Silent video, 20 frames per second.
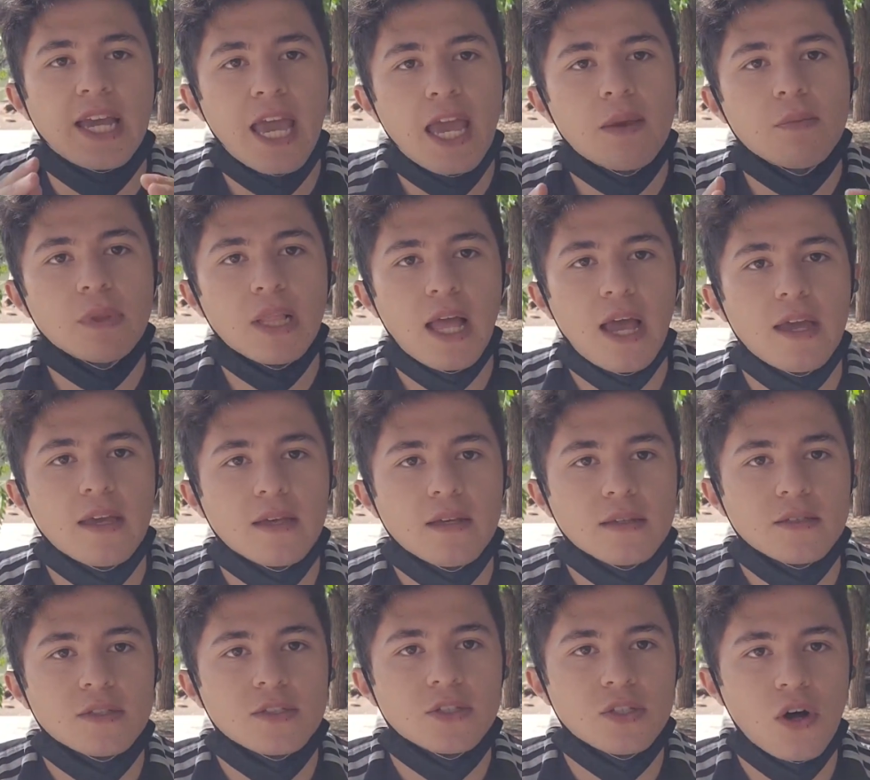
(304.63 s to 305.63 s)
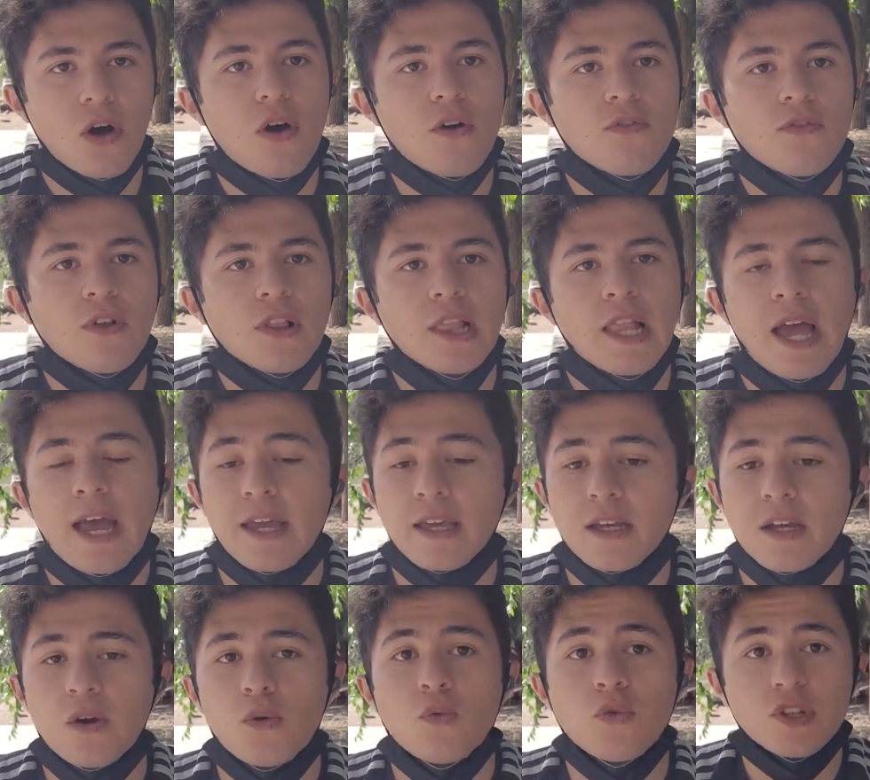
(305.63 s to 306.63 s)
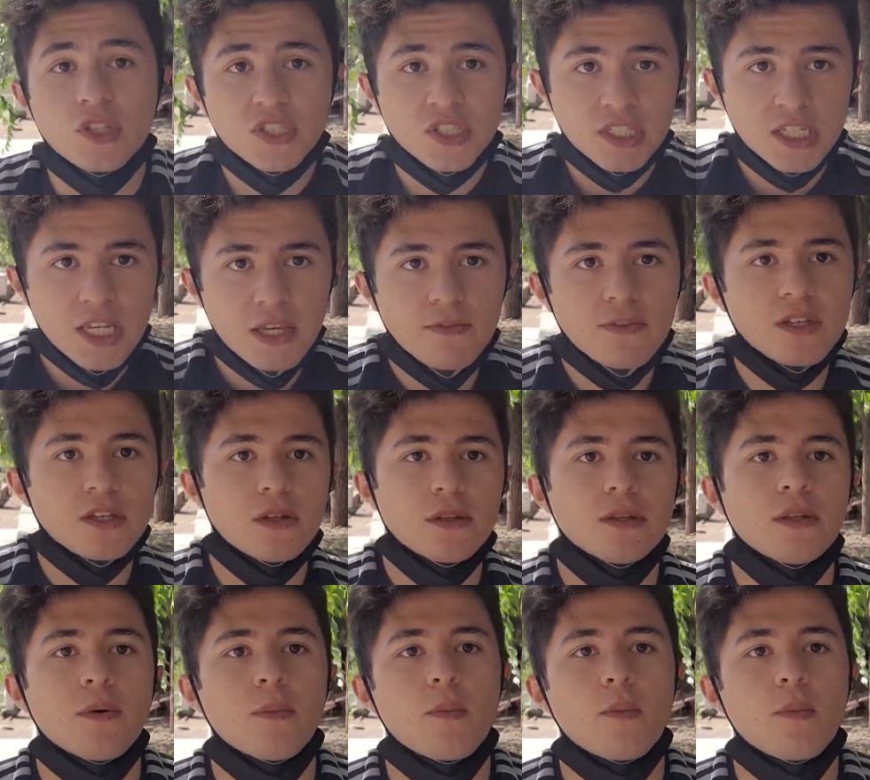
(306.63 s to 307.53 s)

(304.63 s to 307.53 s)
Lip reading: game like stuff, like receiving the